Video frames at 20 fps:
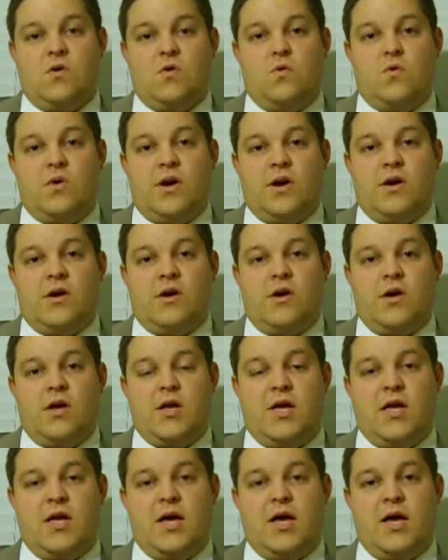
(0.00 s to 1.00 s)
where
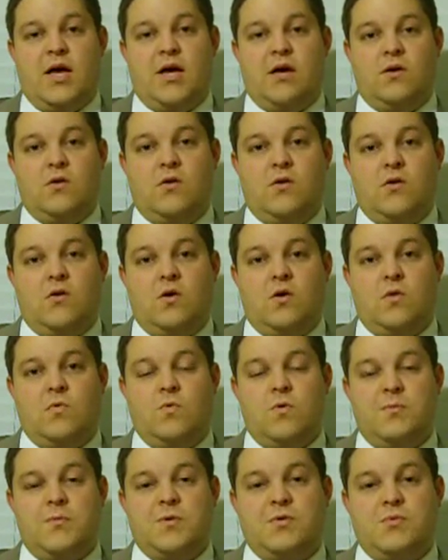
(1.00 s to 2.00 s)
a
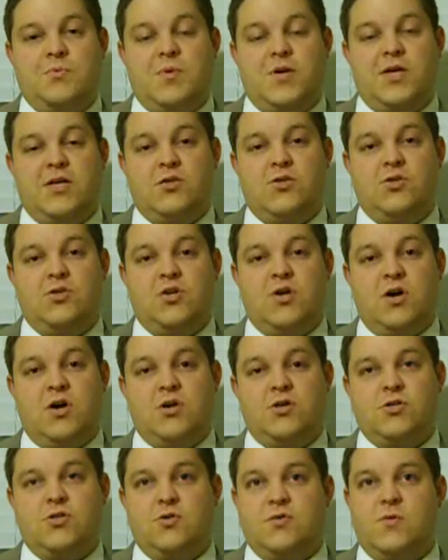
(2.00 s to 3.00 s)
woman's being
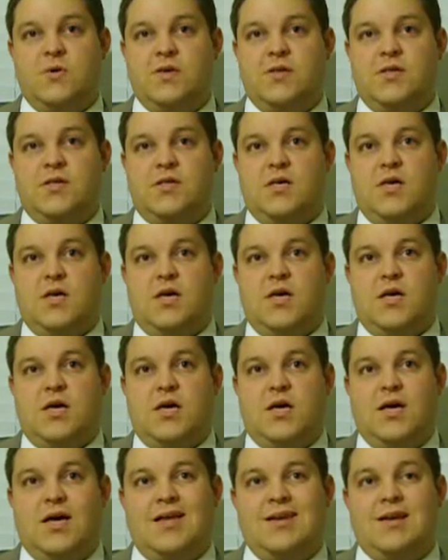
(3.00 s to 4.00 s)
charged with
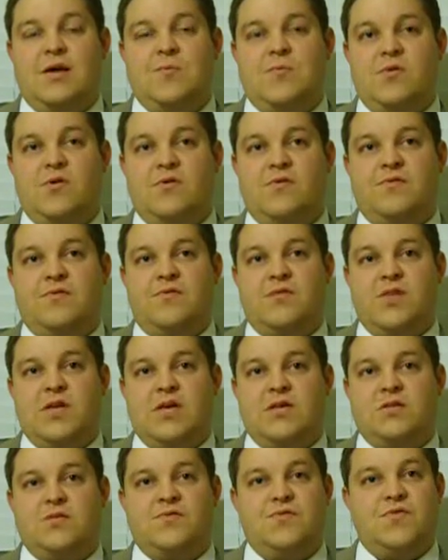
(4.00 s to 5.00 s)
a number of
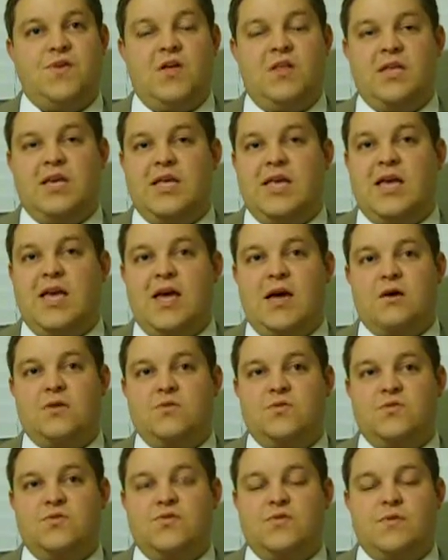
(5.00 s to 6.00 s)
things, felony
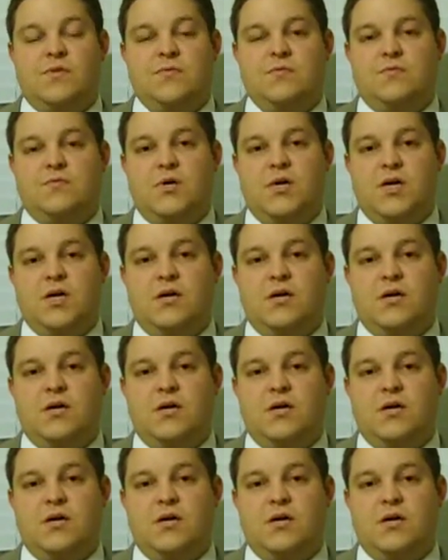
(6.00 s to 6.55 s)
counts from